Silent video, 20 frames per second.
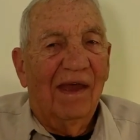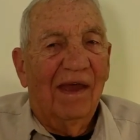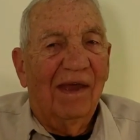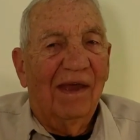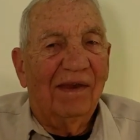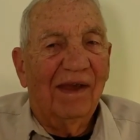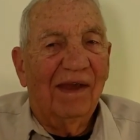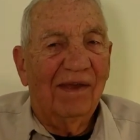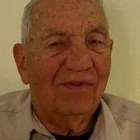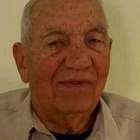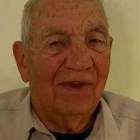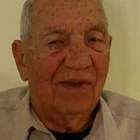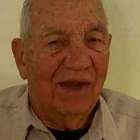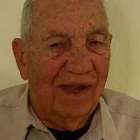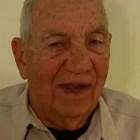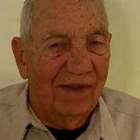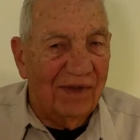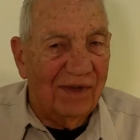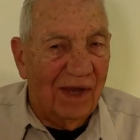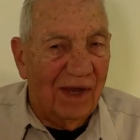and that's and
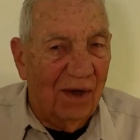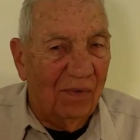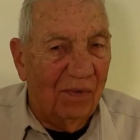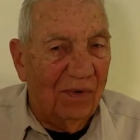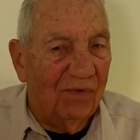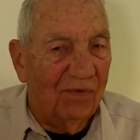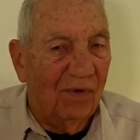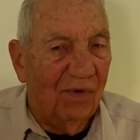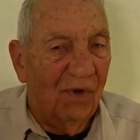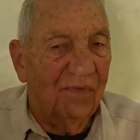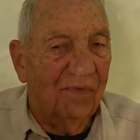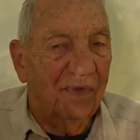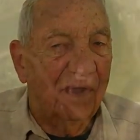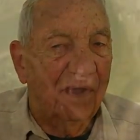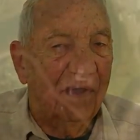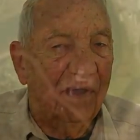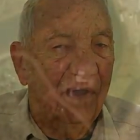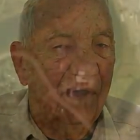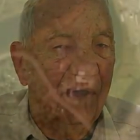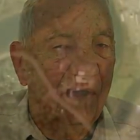that's how we drove the
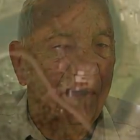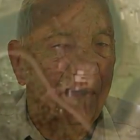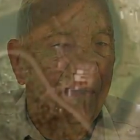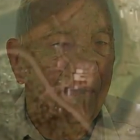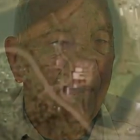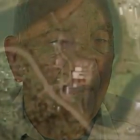car